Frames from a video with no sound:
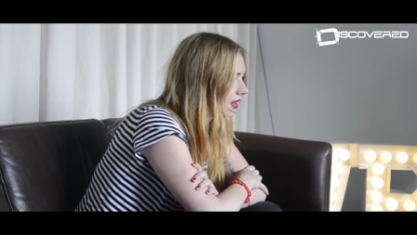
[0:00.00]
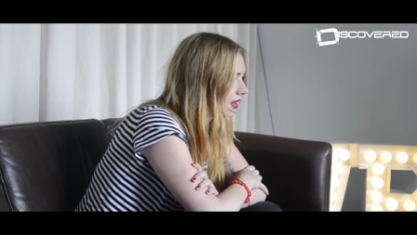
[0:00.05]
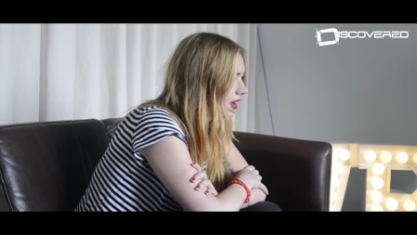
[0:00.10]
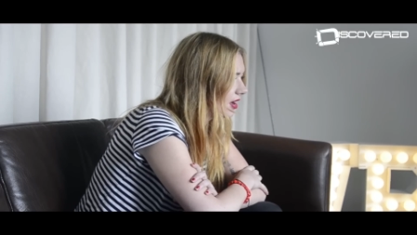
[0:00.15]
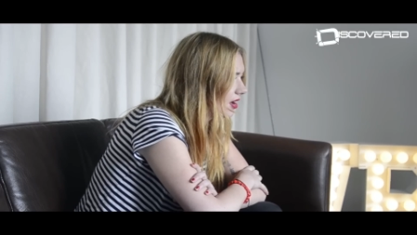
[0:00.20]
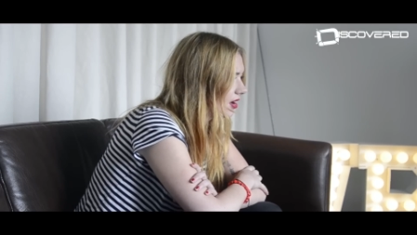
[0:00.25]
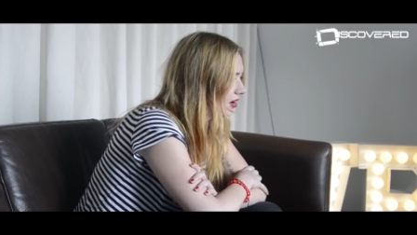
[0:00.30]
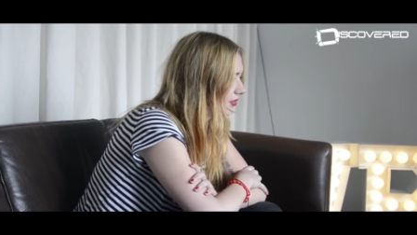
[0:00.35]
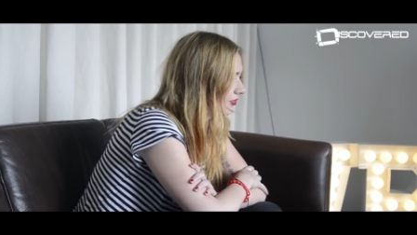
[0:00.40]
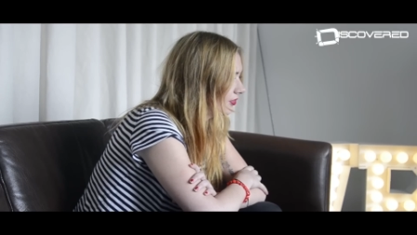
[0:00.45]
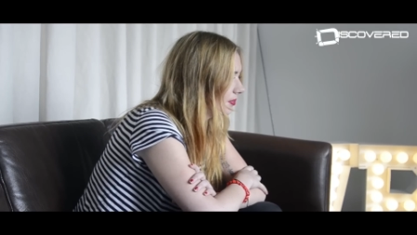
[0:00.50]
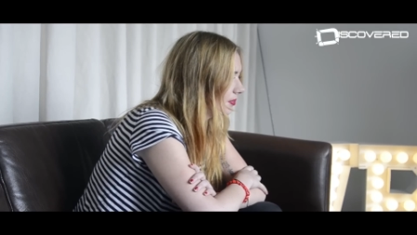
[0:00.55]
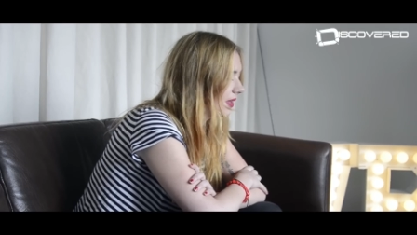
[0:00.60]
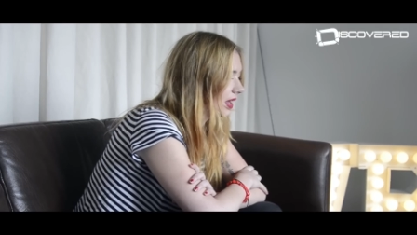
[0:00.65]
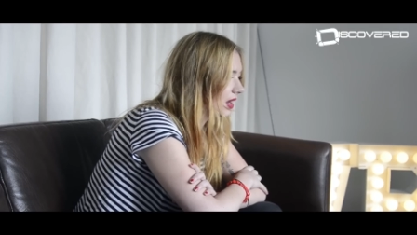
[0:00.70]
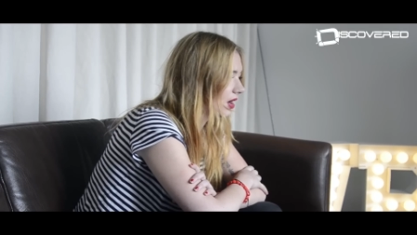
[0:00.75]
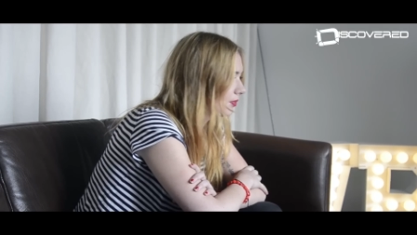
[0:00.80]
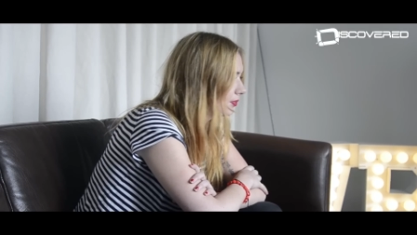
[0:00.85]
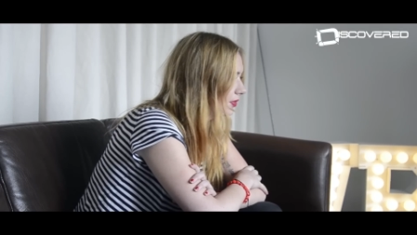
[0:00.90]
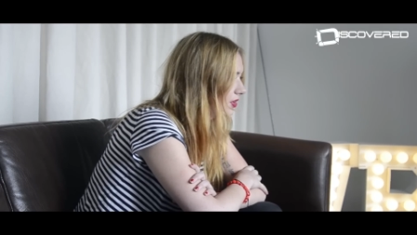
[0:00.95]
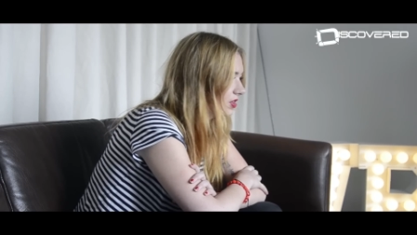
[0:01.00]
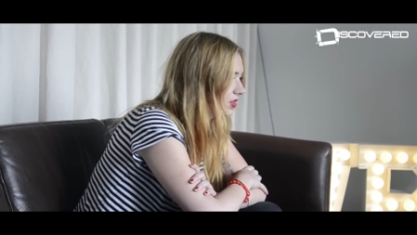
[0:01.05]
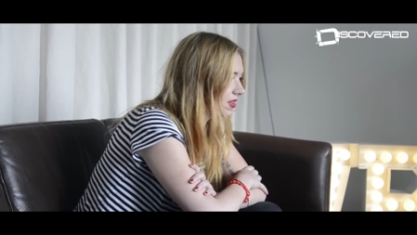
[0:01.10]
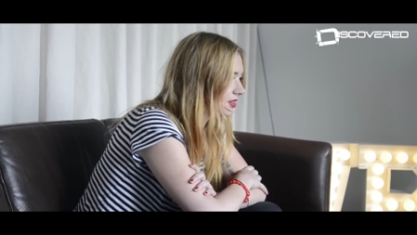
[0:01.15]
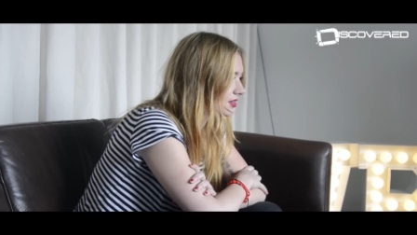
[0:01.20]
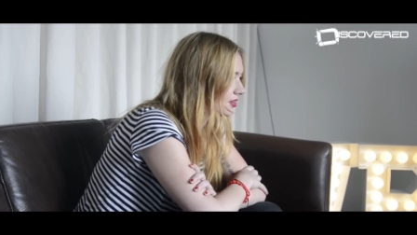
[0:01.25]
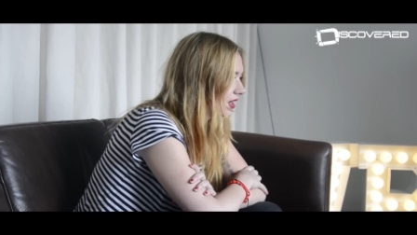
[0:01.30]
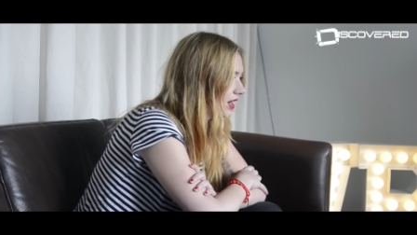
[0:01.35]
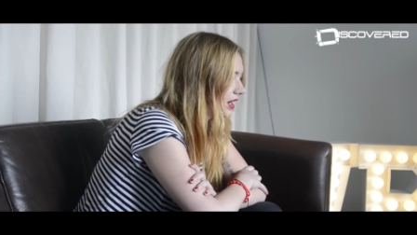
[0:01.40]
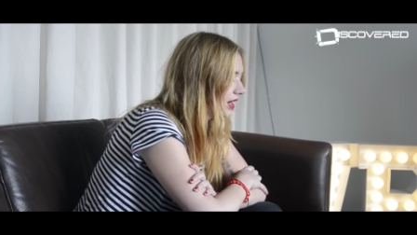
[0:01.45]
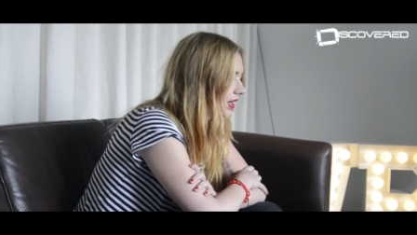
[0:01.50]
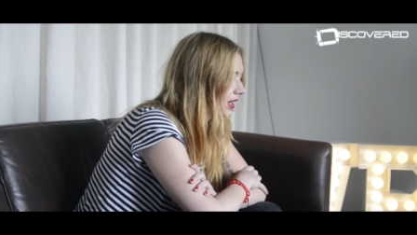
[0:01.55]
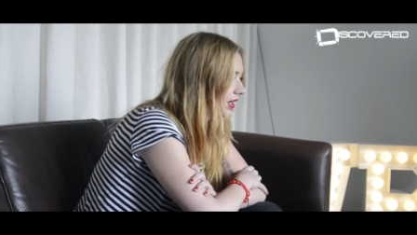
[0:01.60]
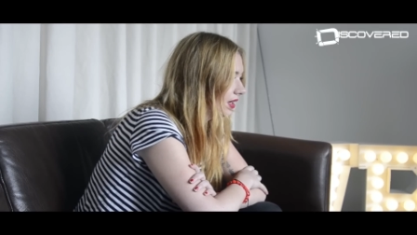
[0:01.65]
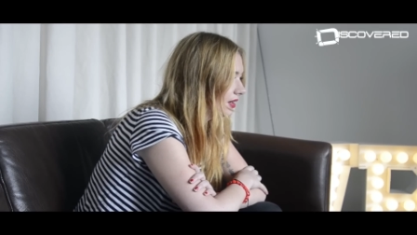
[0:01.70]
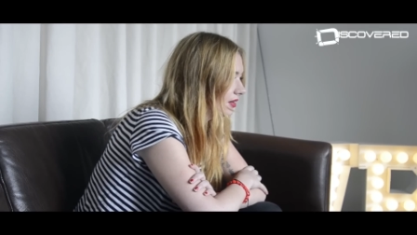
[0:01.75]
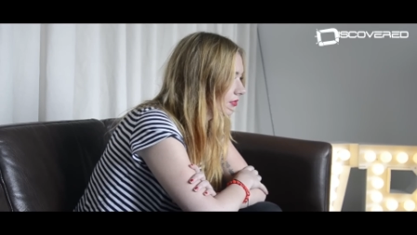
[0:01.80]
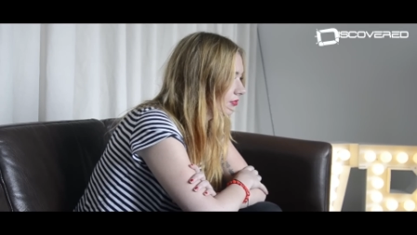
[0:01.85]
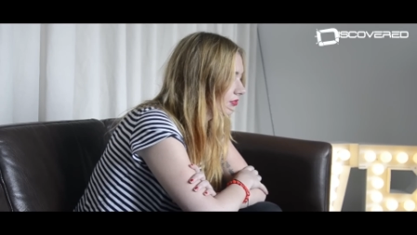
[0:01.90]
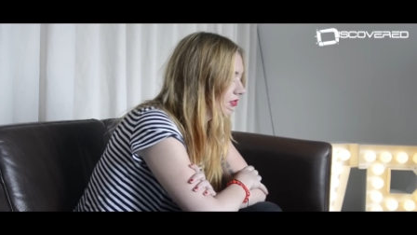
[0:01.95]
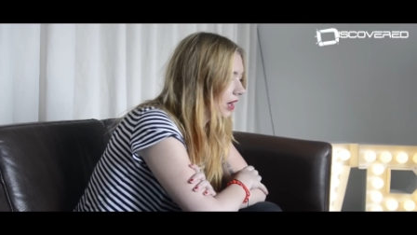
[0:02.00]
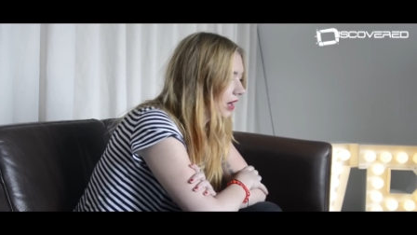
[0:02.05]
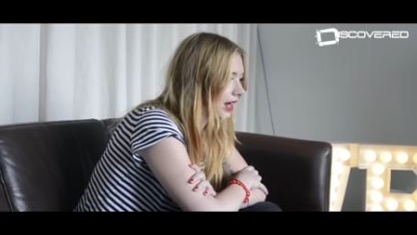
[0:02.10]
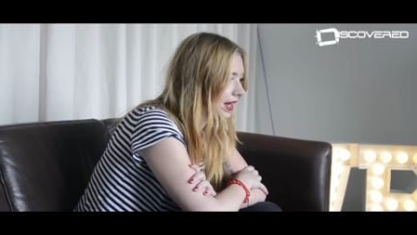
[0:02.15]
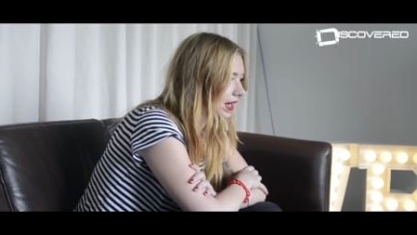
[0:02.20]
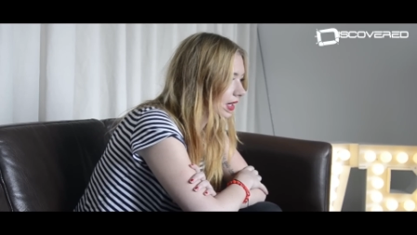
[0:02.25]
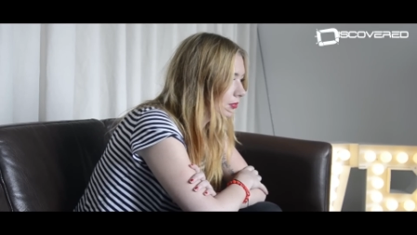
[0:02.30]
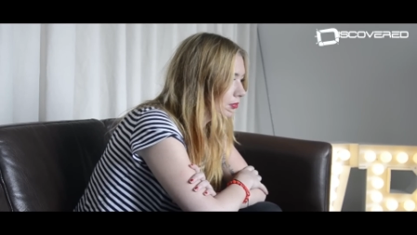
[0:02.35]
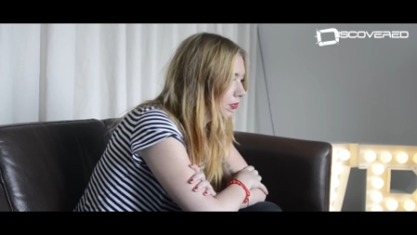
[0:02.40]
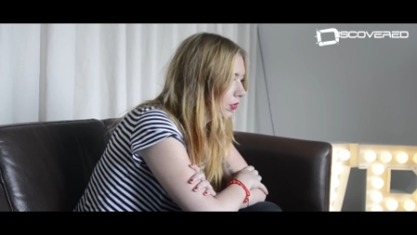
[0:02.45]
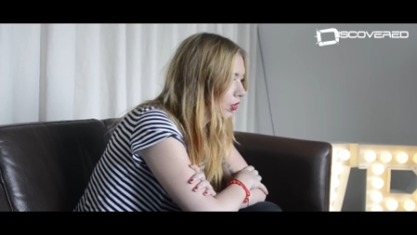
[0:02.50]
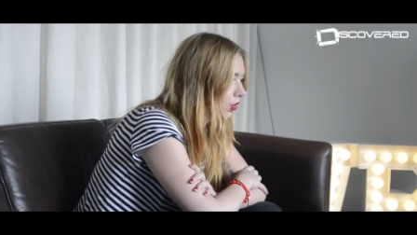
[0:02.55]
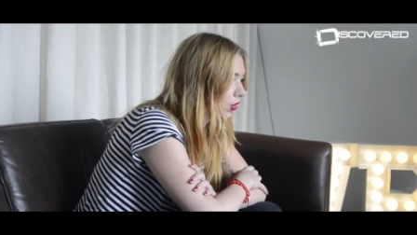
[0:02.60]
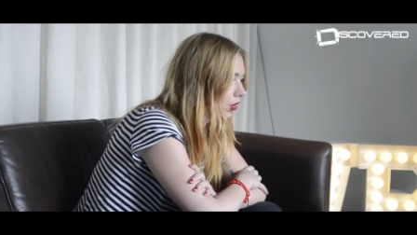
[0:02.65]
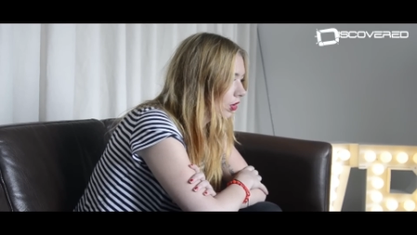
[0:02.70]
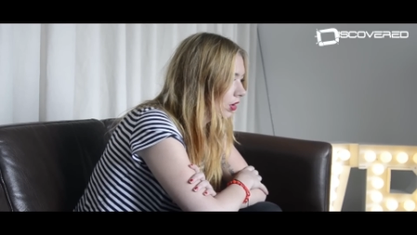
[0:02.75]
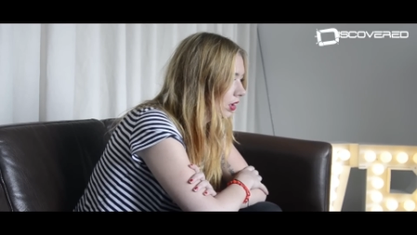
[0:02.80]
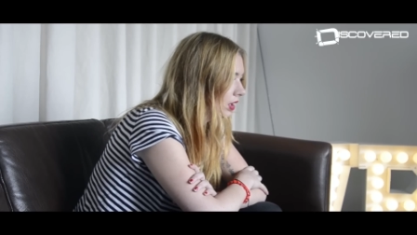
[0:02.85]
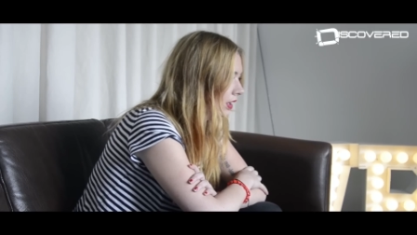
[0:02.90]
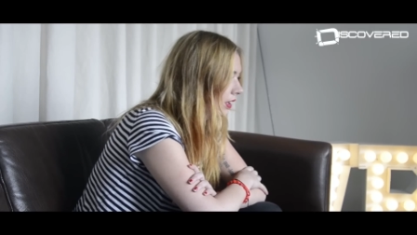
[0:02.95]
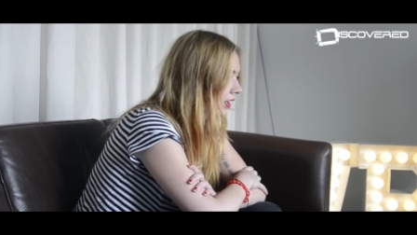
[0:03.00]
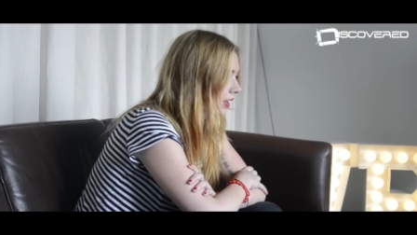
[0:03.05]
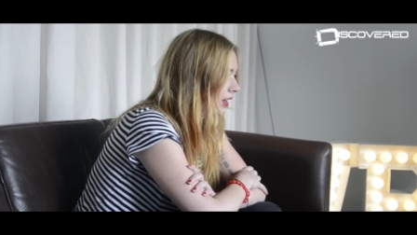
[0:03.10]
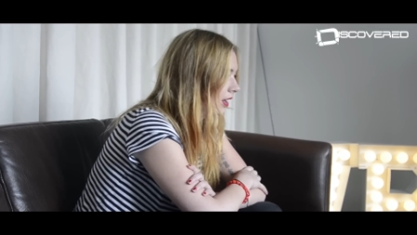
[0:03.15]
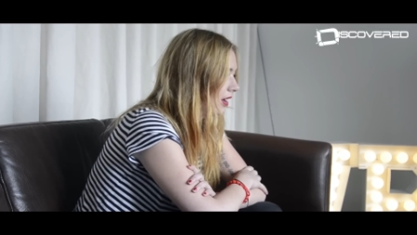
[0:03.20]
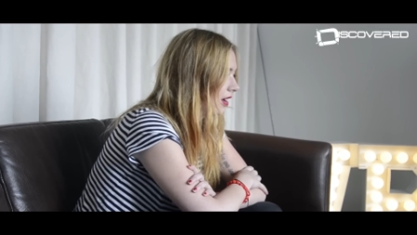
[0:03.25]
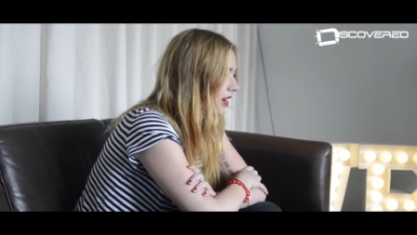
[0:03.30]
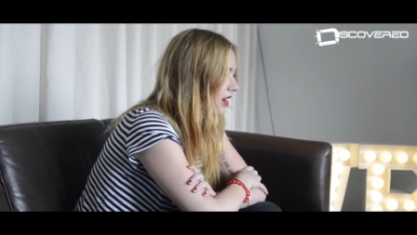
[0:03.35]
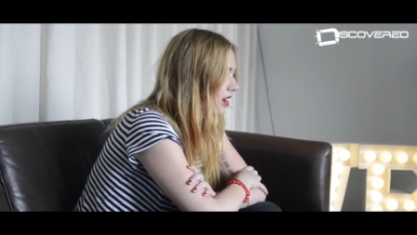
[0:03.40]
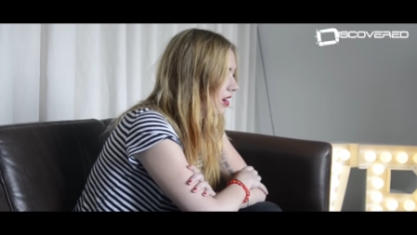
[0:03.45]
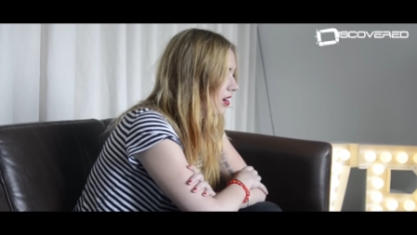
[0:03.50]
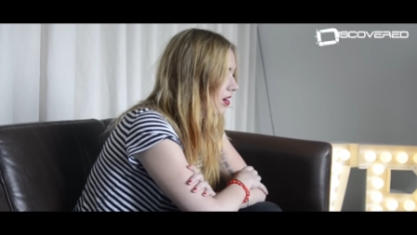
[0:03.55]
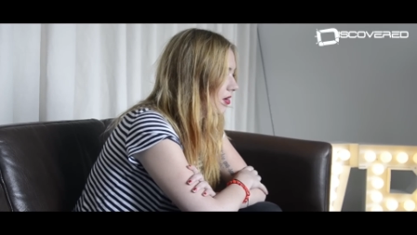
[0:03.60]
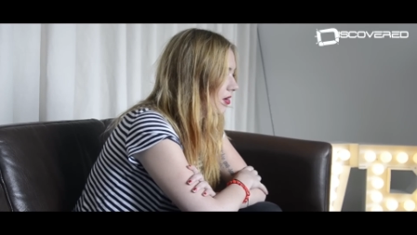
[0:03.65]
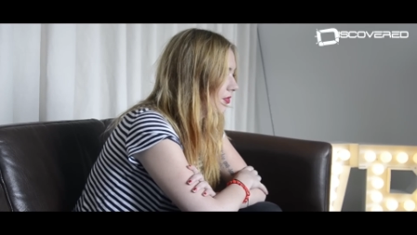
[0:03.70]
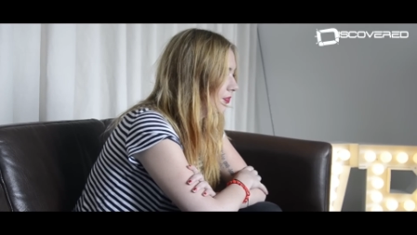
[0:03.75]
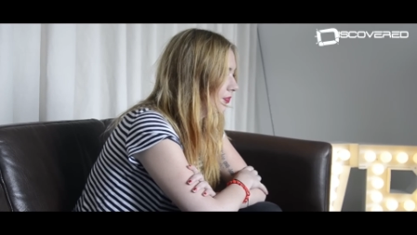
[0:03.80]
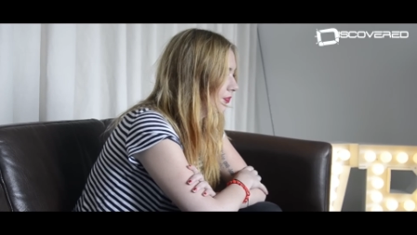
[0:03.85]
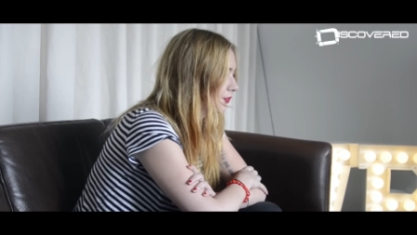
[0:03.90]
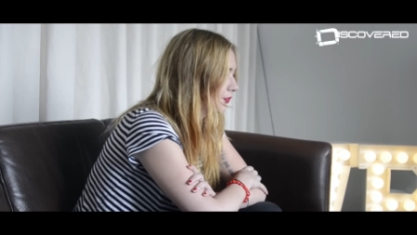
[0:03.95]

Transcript: uh, from then on we just started writing more um,